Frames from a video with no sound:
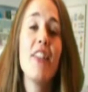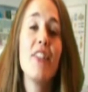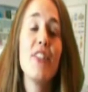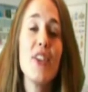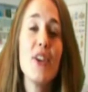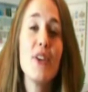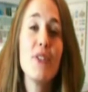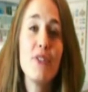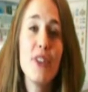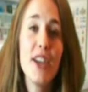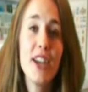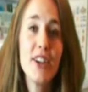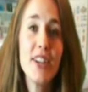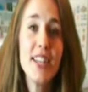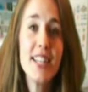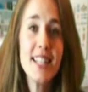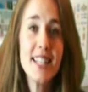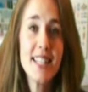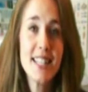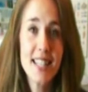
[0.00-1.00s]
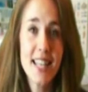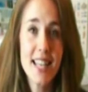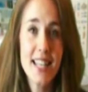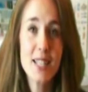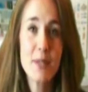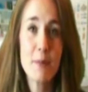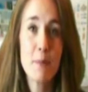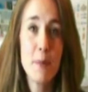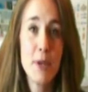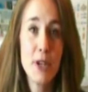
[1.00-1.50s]
The Ovarian
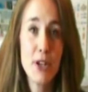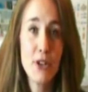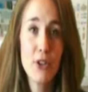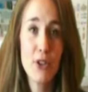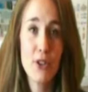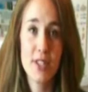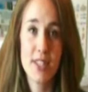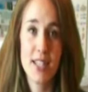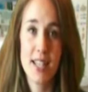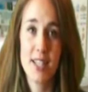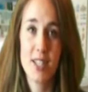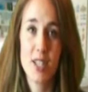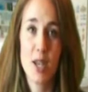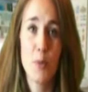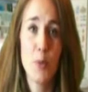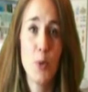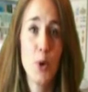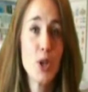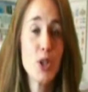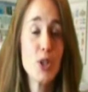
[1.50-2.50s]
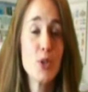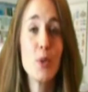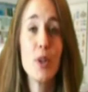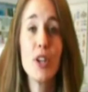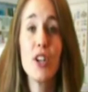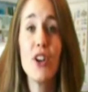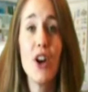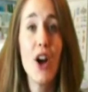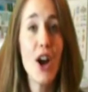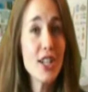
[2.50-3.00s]
Cyst Miracle System works
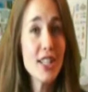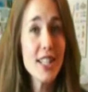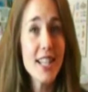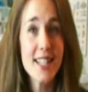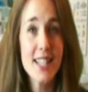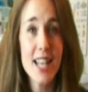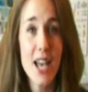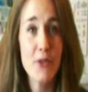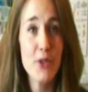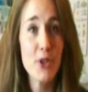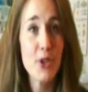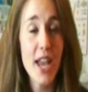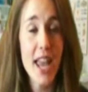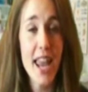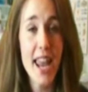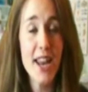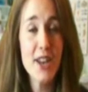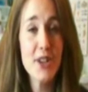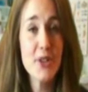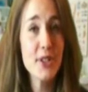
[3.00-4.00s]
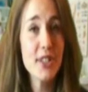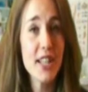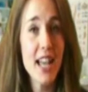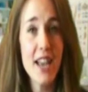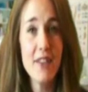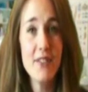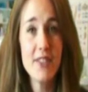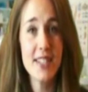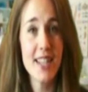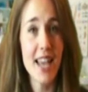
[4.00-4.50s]
regardless of your age or
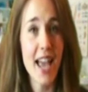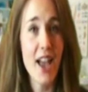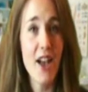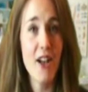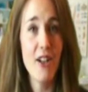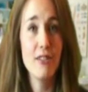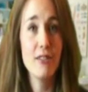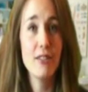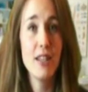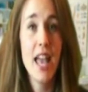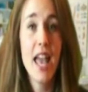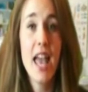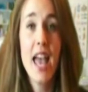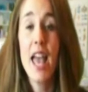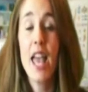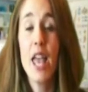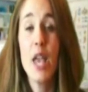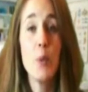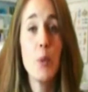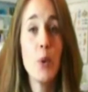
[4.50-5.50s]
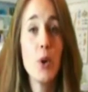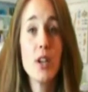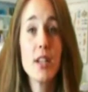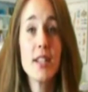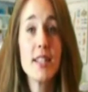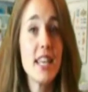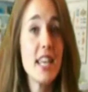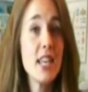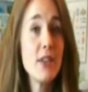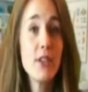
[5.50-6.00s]
lifestyle. It
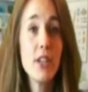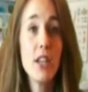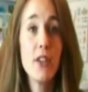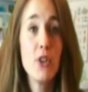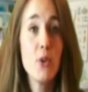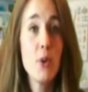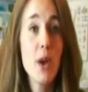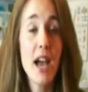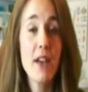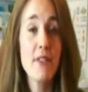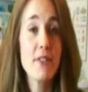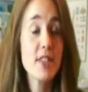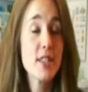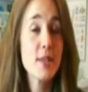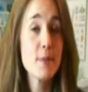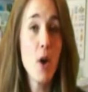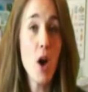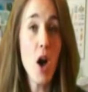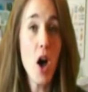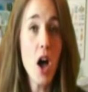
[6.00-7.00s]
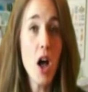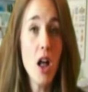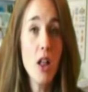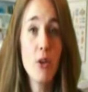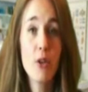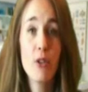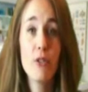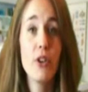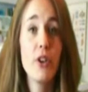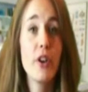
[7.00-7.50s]
works even if you have
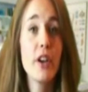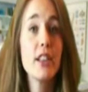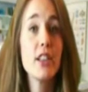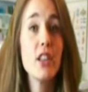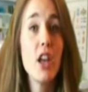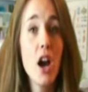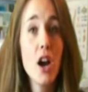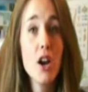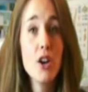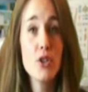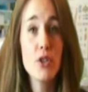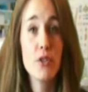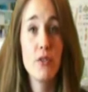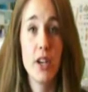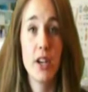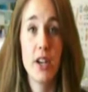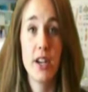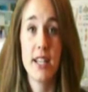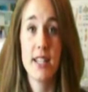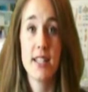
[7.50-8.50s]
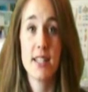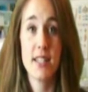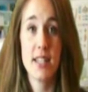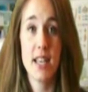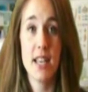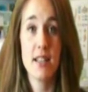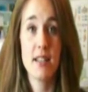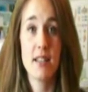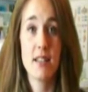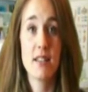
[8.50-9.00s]
small or very large ovarian
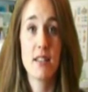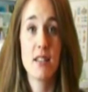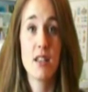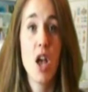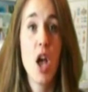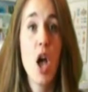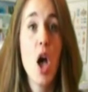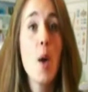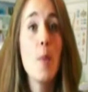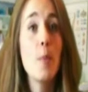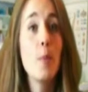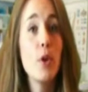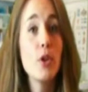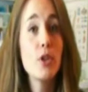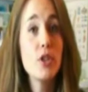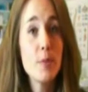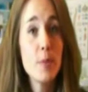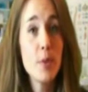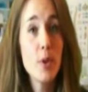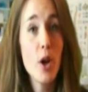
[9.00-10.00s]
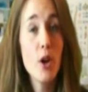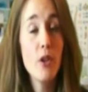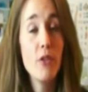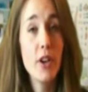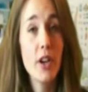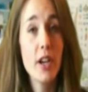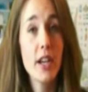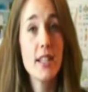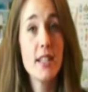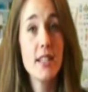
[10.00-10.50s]
cysts, multiple
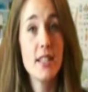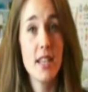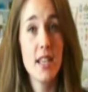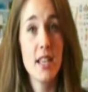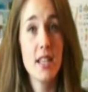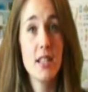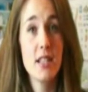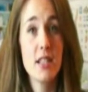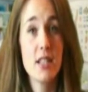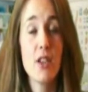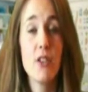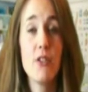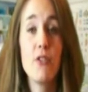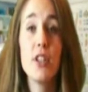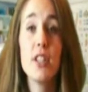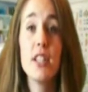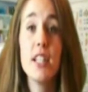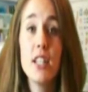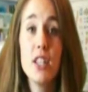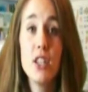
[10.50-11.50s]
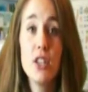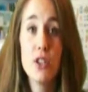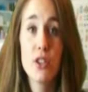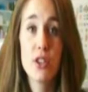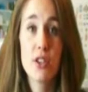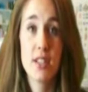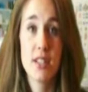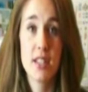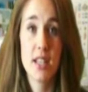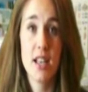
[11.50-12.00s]
ovarian cysts,
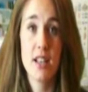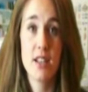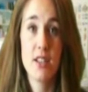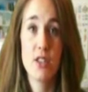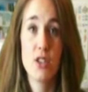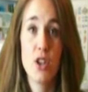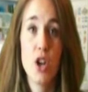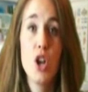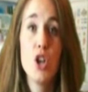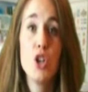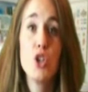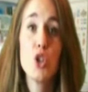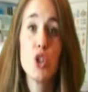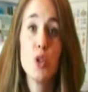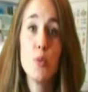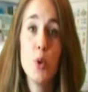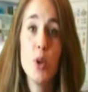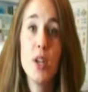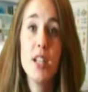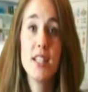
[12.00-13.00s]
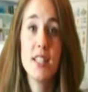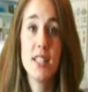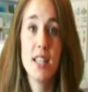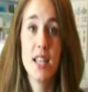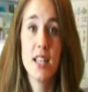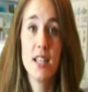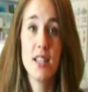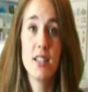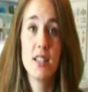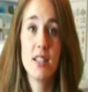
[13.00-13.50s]
follicular cysts, dermoid
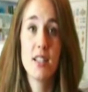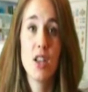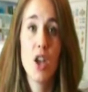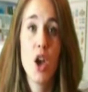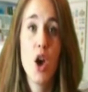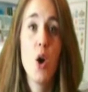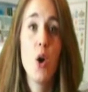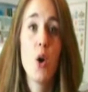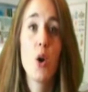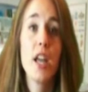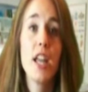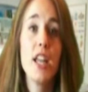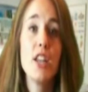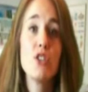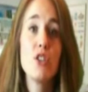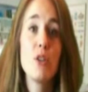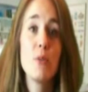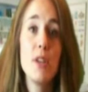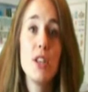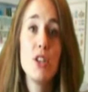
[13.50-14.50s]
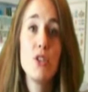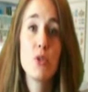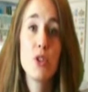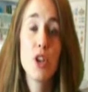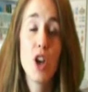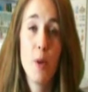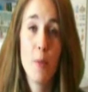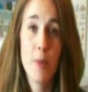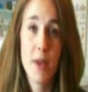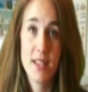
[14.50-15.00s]
cysts, or
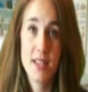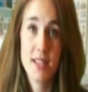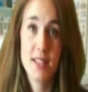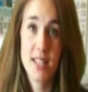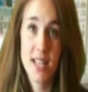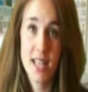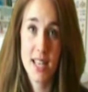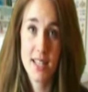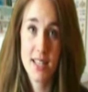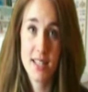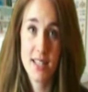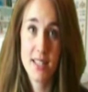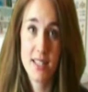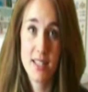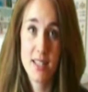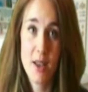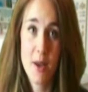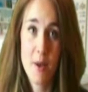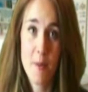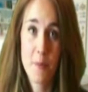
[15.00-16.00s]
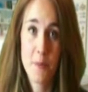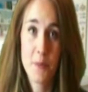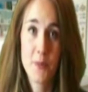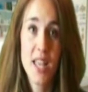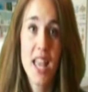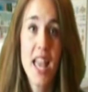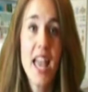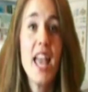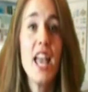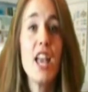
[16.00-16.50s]
endometrioma cysts.
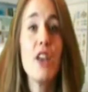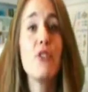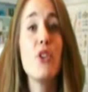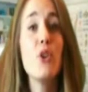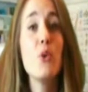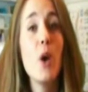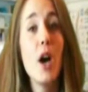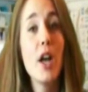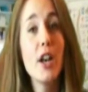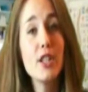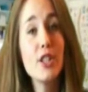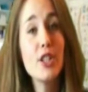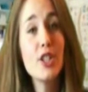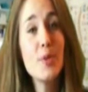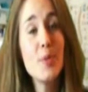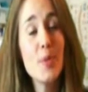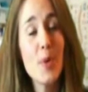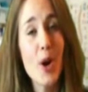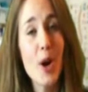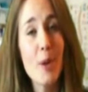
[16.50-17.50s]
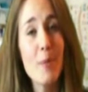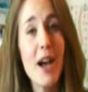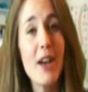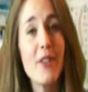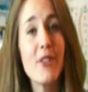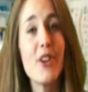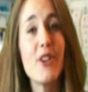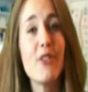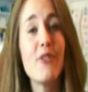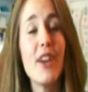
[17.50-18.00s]
If you want to learn more
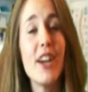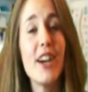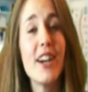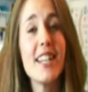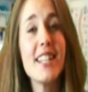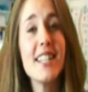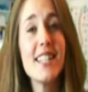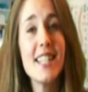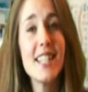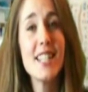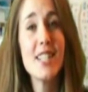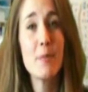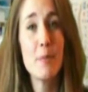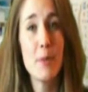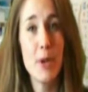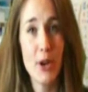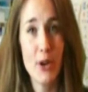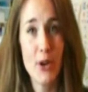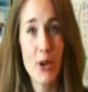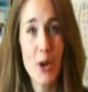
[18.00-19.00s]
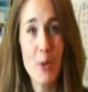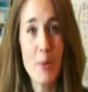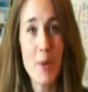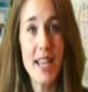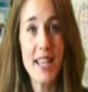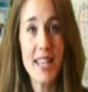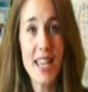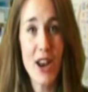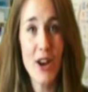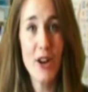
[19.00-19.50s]
about the Ovarian Cyst Miracle
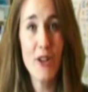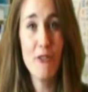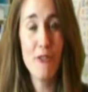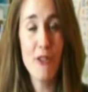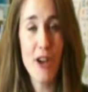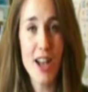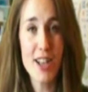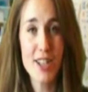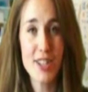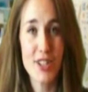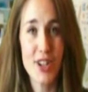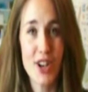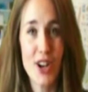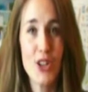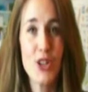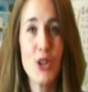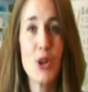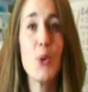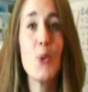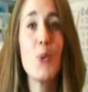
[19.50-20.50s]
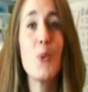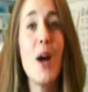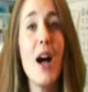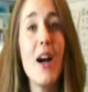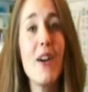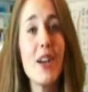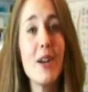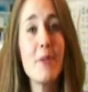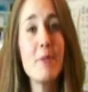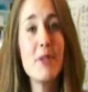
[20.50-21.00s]
by Carol Foster, you're
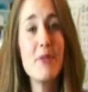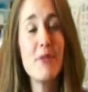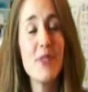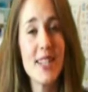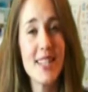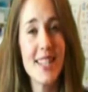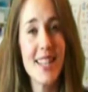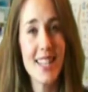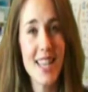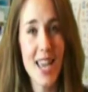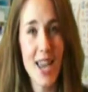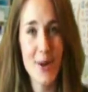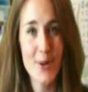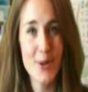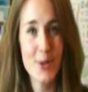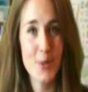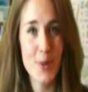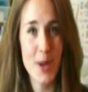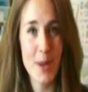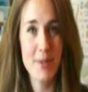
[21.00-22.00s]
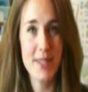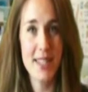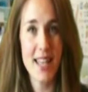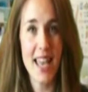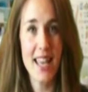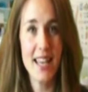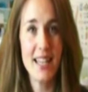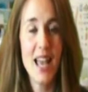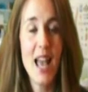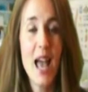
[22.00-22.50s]
welcome to visit Carol's
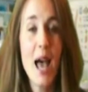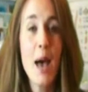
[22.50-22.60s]
website